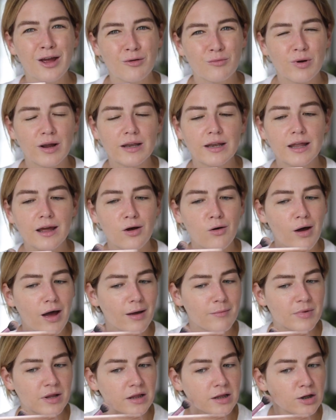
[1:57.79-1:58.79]
Right now,
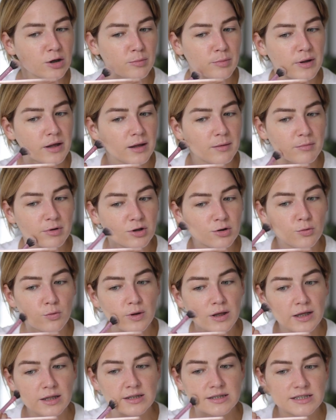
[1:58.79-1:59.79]
I'm a little bit in
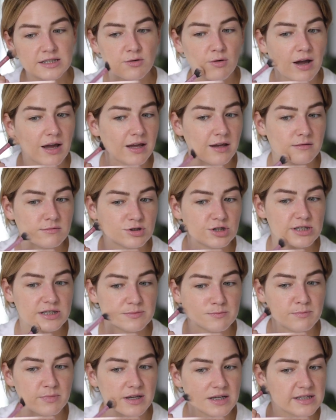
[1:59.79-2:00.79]
between, so I have
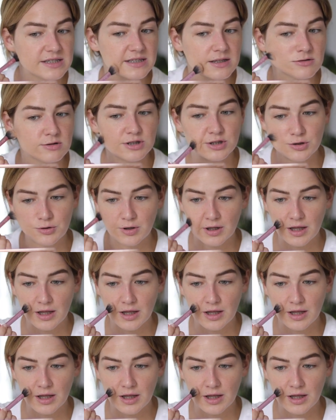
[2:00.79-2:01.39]
just mixed those two